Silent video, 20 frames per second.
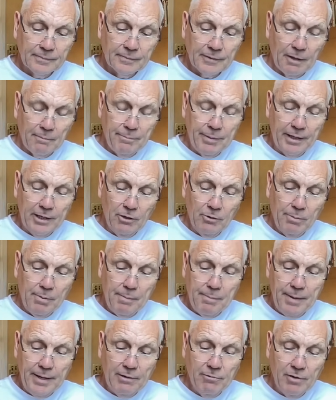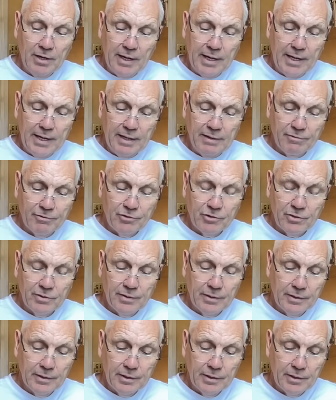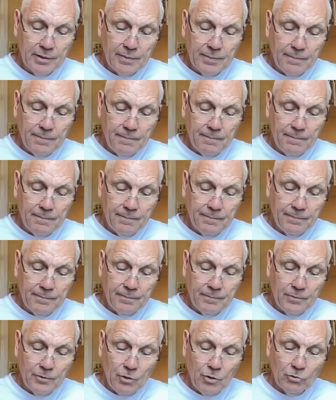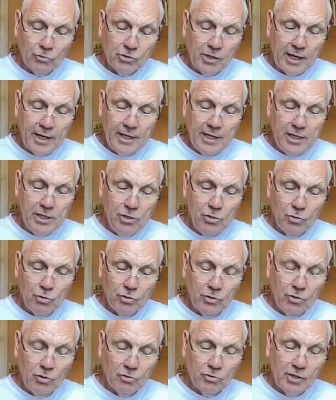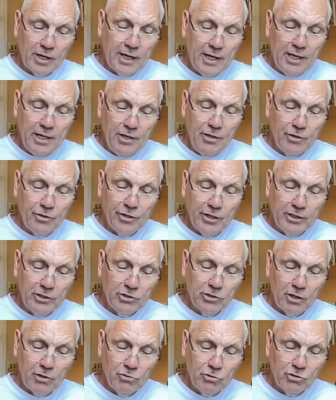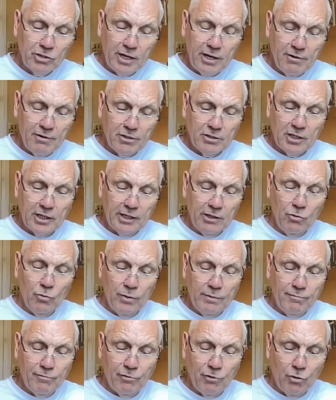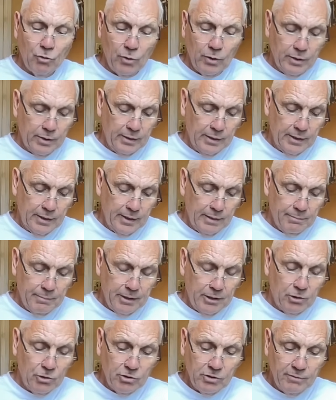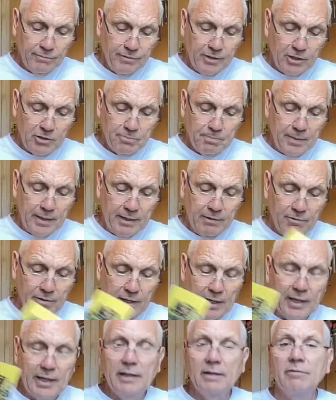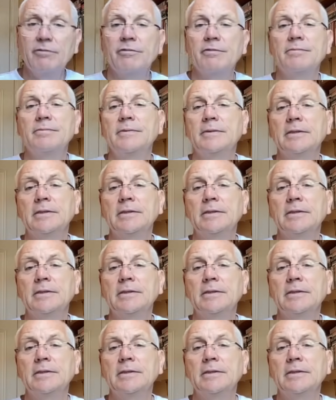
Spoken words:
I'm picking up a big relief. Not taking things so seriously going forward because of this big relief.